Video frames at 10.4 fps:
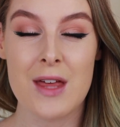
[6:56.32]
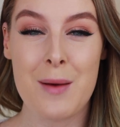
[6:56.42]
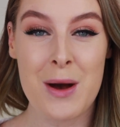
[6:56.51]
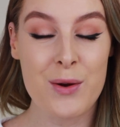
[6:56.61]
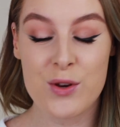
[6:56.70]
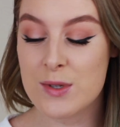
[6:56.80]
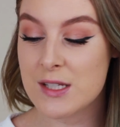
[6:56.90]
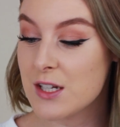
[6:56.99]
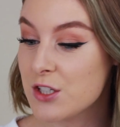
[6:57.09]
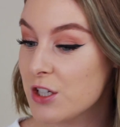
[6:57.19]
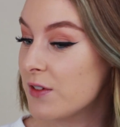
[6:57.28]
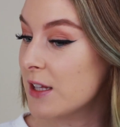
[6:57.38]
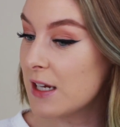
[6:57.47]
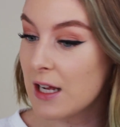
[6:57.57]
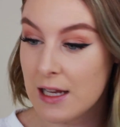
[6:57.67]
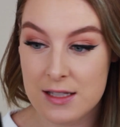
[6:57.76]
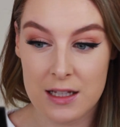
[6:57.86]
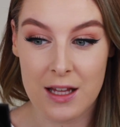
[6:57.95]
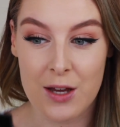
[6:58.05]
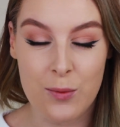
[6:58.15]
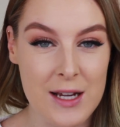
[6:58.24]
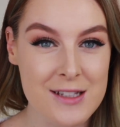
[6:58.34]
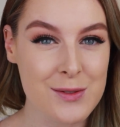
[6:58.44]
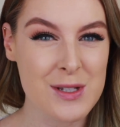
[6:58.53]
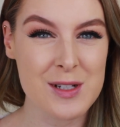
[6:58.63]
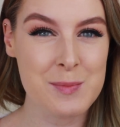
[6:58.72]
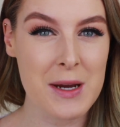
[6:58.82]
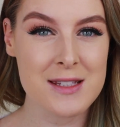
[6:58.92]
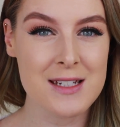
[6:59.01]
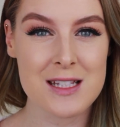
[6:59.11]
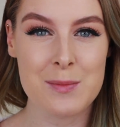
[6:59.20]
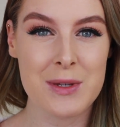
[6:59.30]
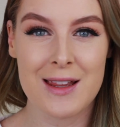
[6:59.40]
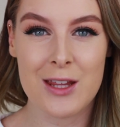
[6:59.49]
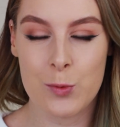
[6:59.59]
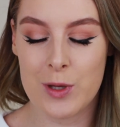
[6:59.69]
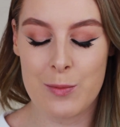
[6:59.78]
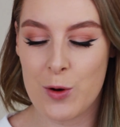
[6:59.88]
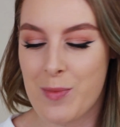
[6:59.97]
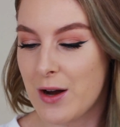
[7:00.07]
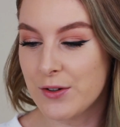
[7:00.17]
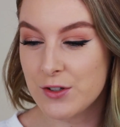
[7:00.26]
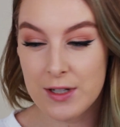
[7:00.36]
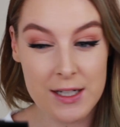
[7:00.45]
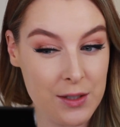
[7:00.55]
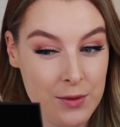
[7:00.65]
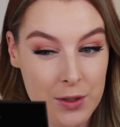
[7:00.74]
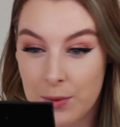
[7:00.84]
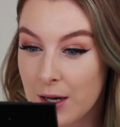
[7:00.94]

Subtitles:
That powder was actually really nice and lightweight. I was expecting it to be a little bit more powdery, I don't know